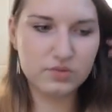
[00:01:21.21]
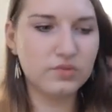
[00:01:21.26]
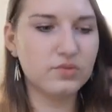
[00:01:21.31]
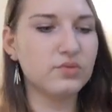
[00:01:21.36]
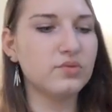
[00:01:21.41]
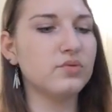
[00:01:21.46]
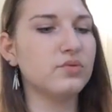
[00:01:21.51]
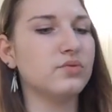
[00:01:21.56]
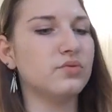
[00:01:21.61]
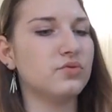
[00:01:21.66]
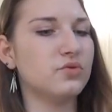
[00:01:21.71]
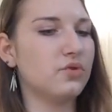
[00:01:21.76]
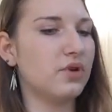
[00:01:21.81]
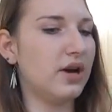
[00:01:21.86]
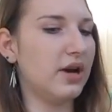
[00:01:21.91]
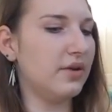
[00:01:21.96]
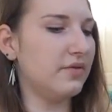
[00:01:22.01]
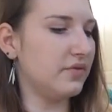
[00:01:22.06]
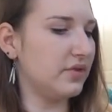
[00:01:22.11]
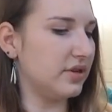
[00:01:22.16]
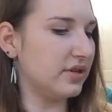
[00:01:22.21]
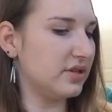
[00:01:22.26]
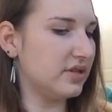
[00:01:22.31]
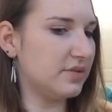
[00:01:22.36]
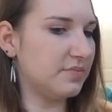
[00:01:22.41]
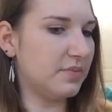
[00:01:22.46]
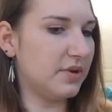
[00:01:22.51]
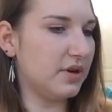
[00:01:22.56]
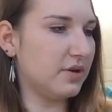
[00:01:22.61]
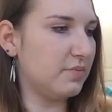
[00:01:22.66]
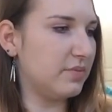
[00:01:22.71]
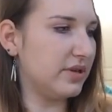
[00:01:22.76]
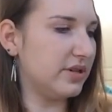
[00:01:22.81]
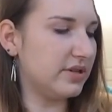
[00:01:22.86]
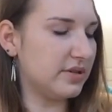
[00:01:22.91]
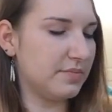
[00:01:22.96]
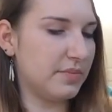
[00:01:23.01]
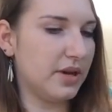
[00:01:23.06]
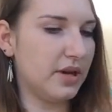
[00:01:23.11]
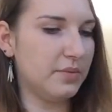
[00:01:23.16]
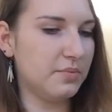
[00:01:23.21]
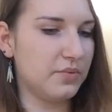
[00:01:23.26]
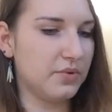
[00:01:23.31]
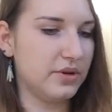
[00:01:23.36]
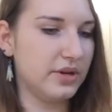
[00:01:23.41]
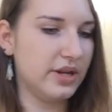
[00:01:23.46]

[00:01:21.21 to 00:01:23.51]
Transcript: Ooh, do I have a spare piece of paper?